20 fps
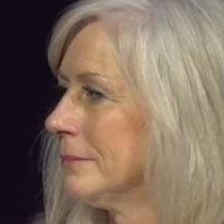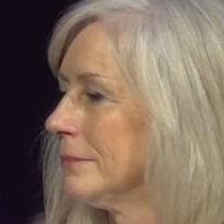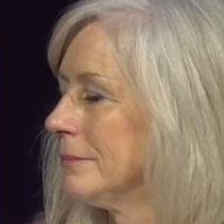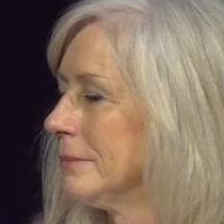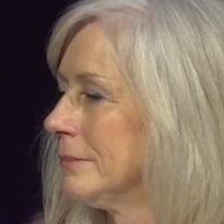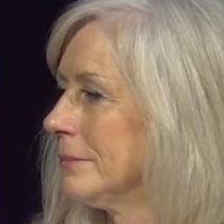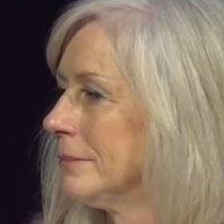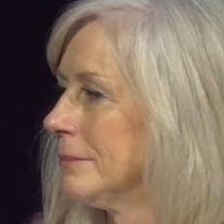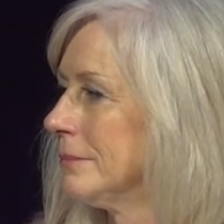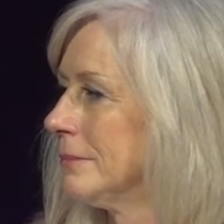
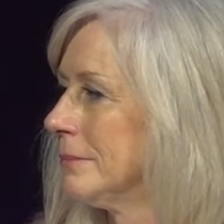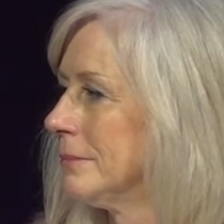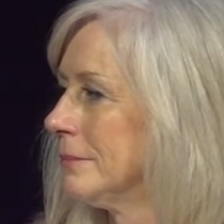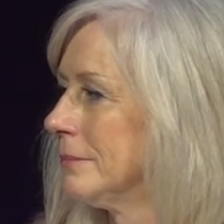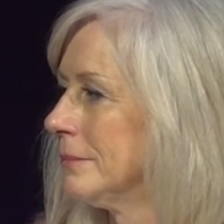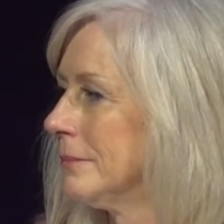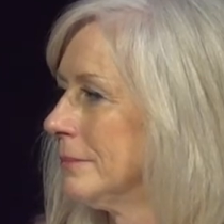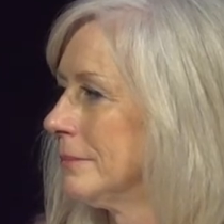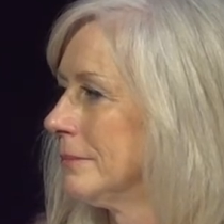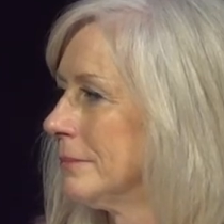
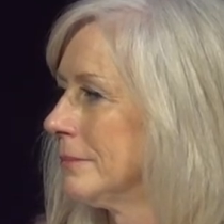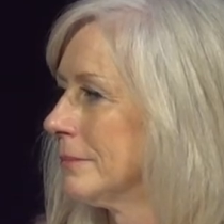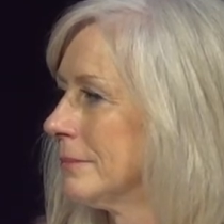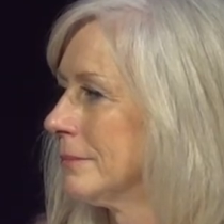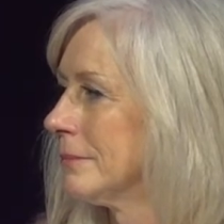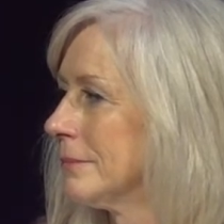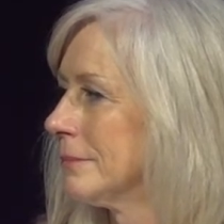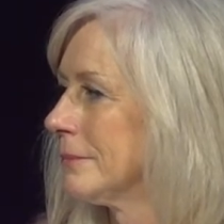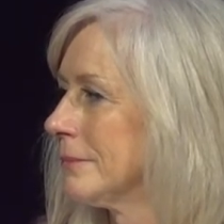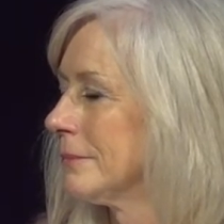
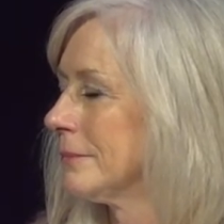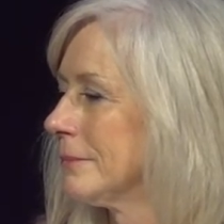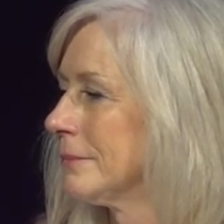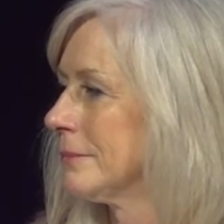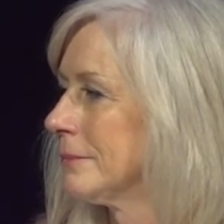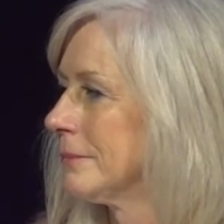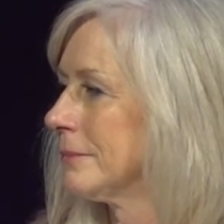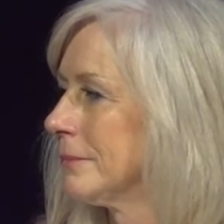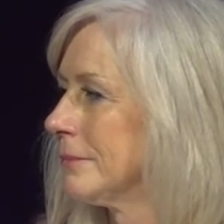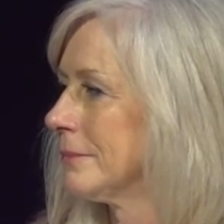
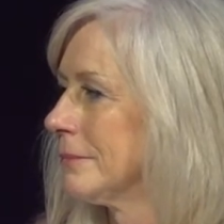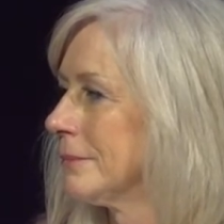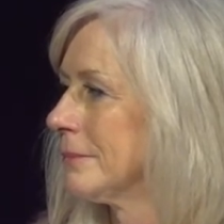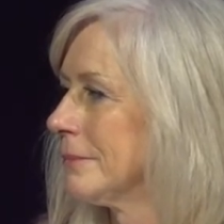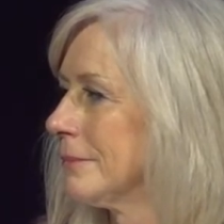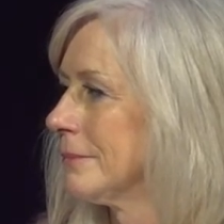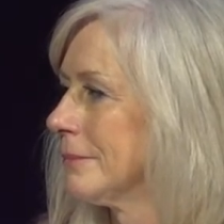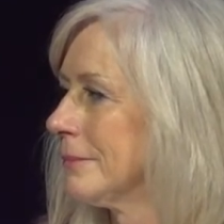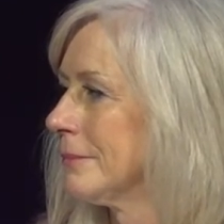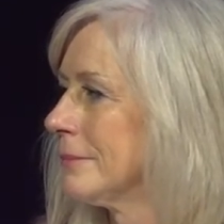
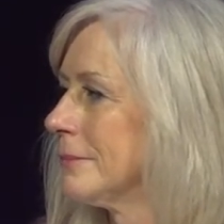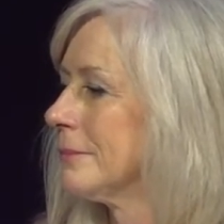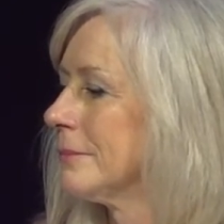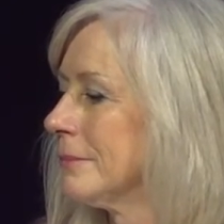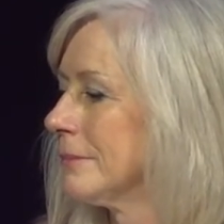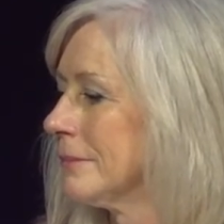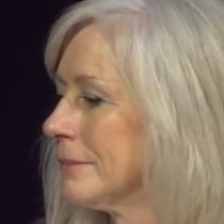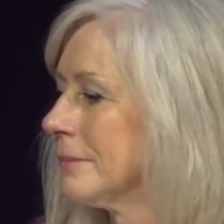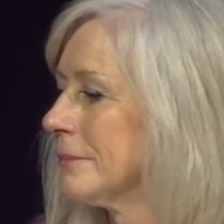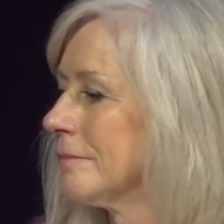
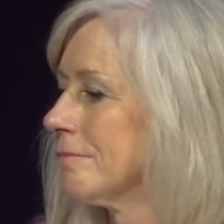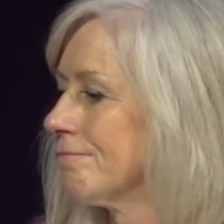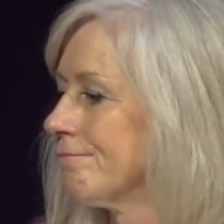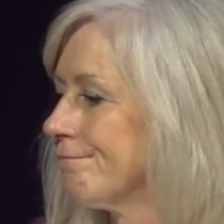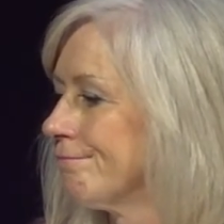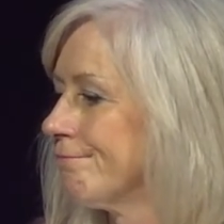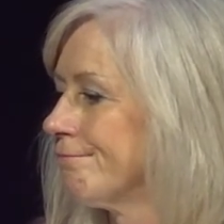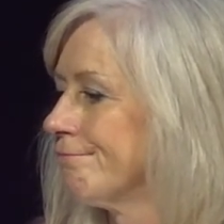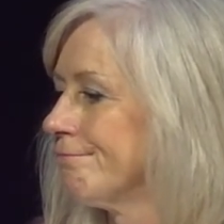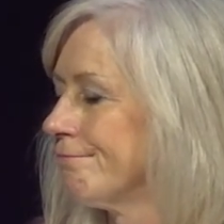
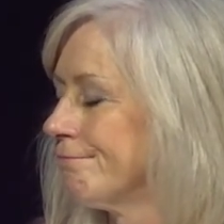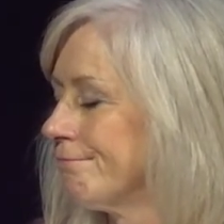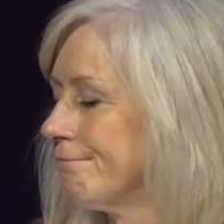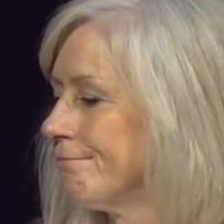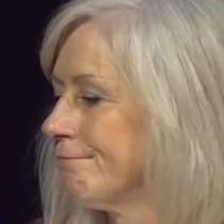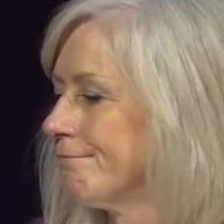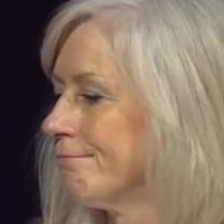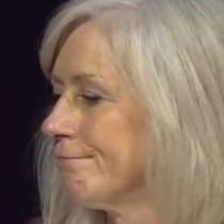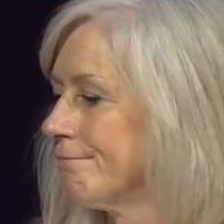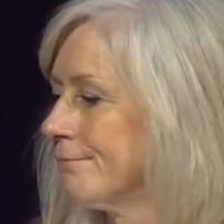
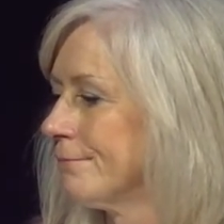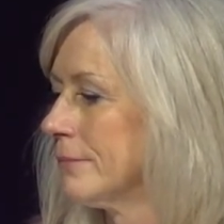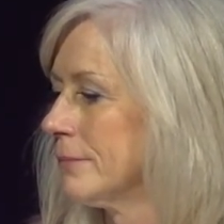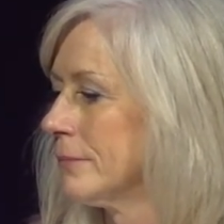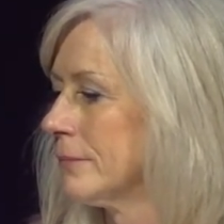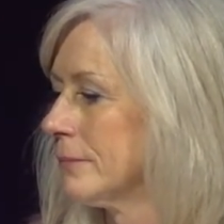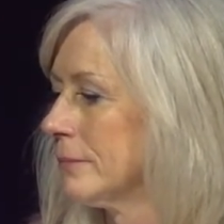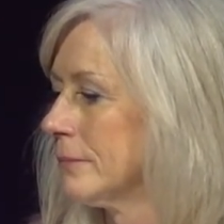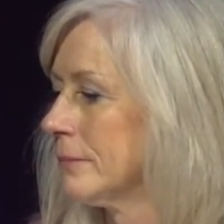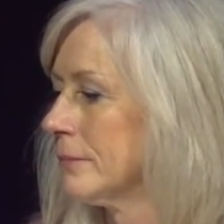This person isn't speaking.